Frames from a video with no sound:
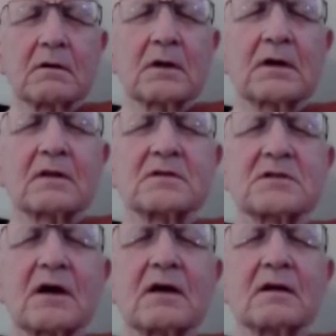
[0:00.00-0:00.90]
You're like the
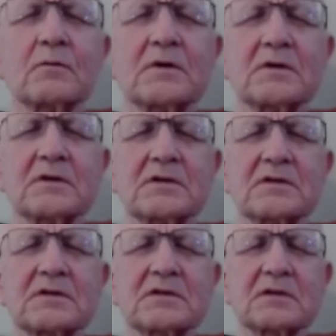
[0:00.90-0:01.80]
silent
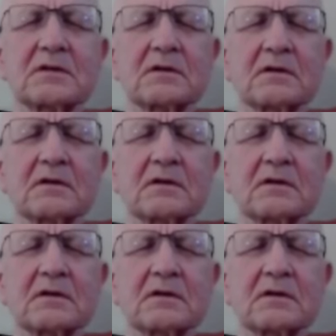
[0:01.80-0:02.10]
witness.